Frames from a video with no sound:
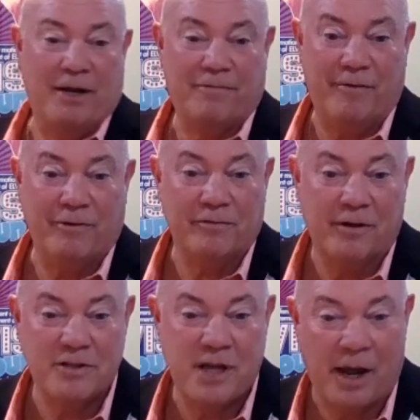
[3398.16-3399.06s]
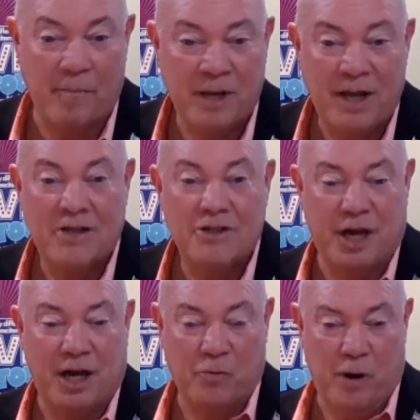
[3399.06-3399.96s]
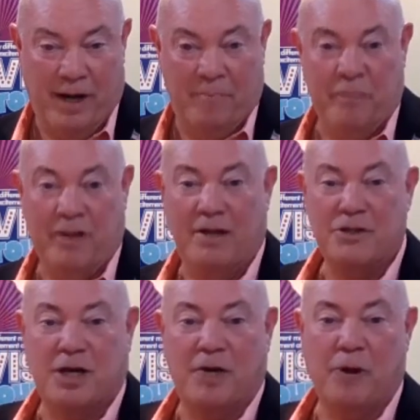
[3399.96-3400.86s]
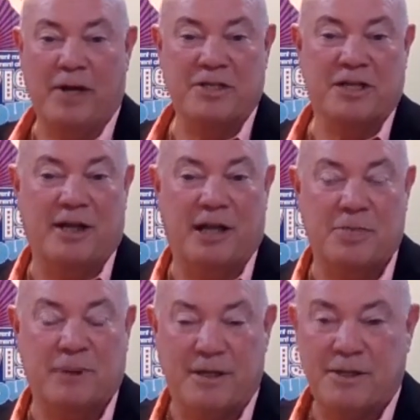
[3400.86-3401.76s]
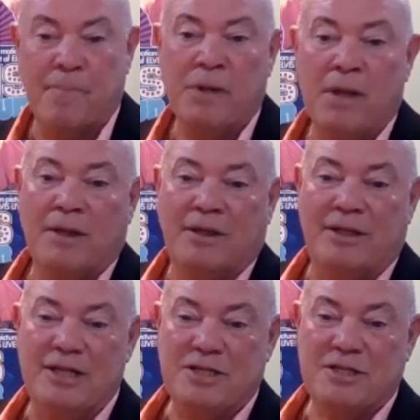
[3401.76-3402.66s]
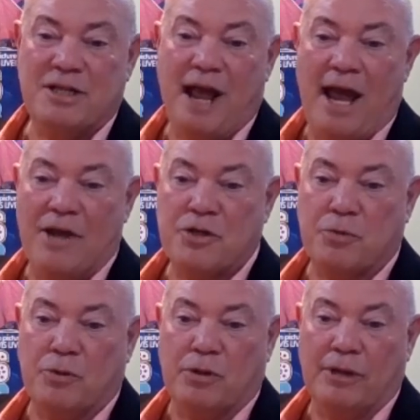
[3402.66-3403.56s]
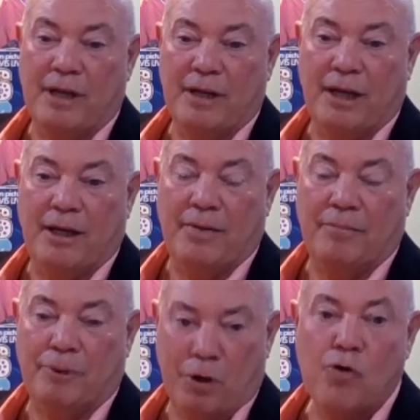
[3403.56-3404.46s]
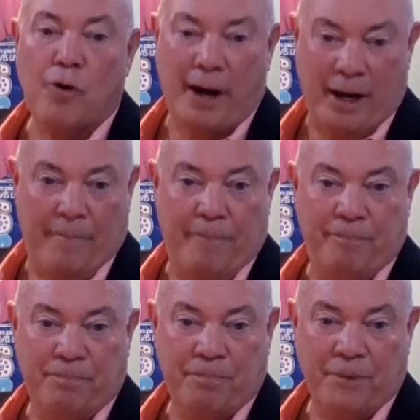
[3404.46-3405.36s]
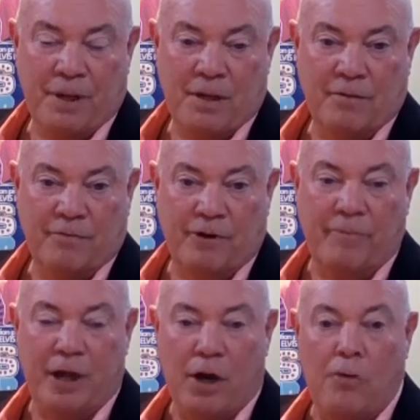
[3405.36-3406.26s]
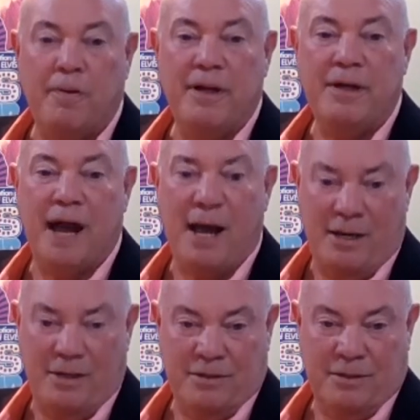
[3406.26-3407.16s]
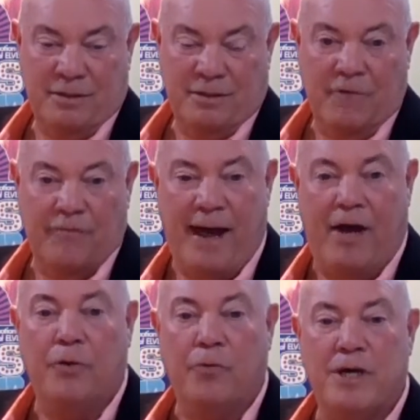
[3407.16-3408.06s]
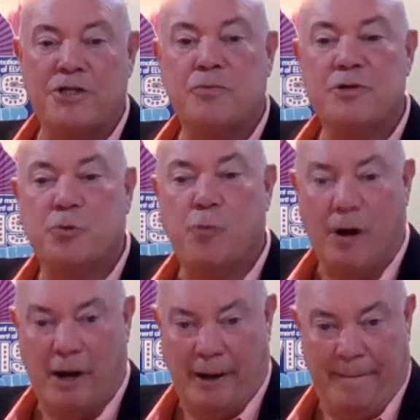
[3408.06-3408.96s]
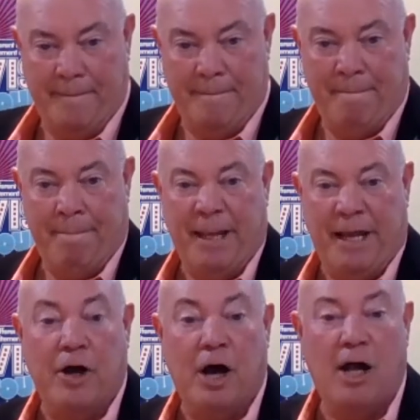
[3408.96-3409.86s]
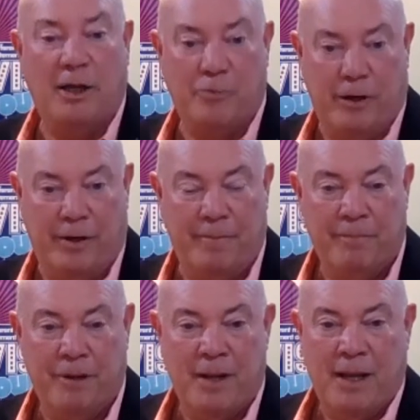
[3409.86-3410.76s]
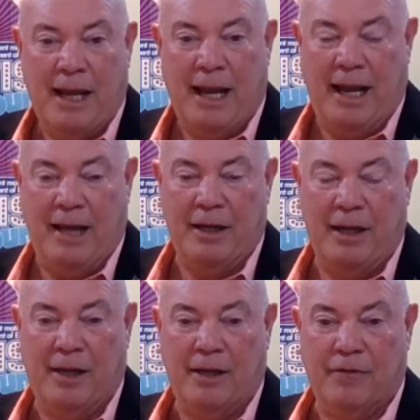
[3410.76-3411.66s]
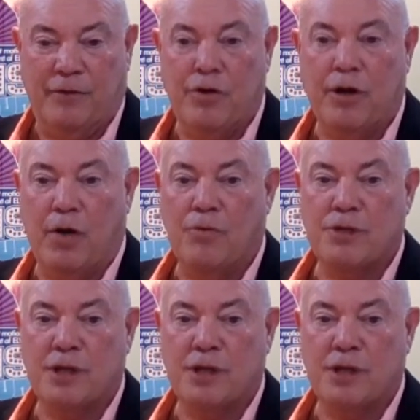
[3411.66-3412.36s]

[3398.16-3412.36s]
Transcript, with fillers: favorite of all time, John Wayne. And John Wayne signed that piece. This is an actual uh, program from the opening night of How the West Was Won in Hollywood. And uh, if you go to